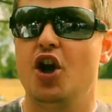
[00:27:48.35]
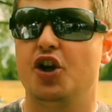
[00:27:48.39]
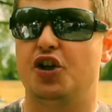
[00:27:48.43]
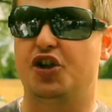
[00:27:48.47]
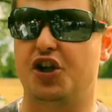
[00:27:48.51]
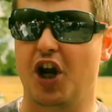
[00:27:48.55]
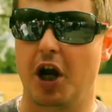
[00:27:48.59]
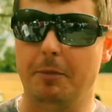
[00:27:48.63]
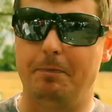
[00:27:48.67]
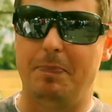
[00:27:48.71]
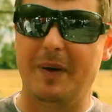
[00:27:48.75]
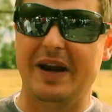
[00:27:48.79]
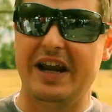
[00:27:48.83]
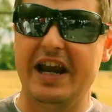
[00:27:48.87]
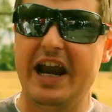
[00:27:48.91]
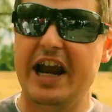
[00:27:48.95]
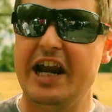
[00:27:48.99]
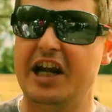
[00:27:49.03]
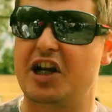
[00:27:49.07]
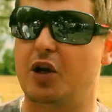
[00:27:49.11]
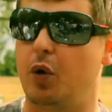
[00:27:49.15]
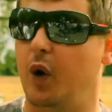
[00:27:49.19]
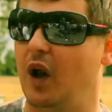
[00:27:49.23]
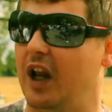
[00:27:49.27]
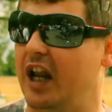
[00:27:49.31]
should be
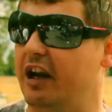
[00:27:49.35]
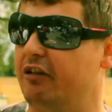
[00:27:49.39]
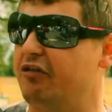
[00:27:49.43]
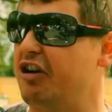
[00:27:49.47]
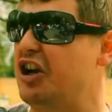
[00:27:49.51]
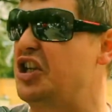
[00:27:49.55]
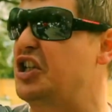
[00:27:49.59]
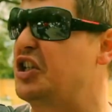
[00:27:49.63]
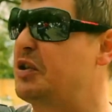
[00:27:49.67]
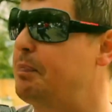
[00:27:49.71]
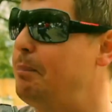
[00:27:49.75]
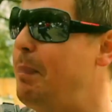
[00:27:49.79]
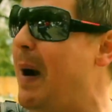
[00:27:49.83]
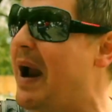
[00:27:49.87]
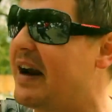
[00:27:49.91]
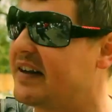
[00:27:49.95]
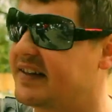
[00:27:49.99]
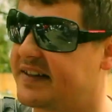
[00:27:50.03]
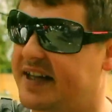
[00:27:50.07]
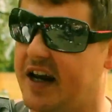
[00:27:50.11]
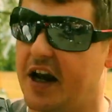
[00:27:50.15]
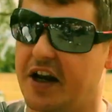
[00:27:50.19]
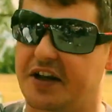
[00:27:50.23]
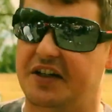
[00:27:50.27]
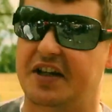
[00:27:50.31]
equally
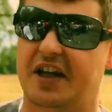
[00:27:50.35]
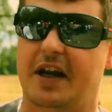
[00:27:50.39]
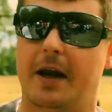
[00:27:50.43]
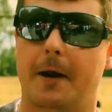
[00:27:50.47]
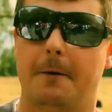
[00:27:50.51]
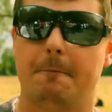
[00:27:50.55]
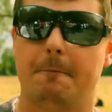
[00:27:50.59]
respected.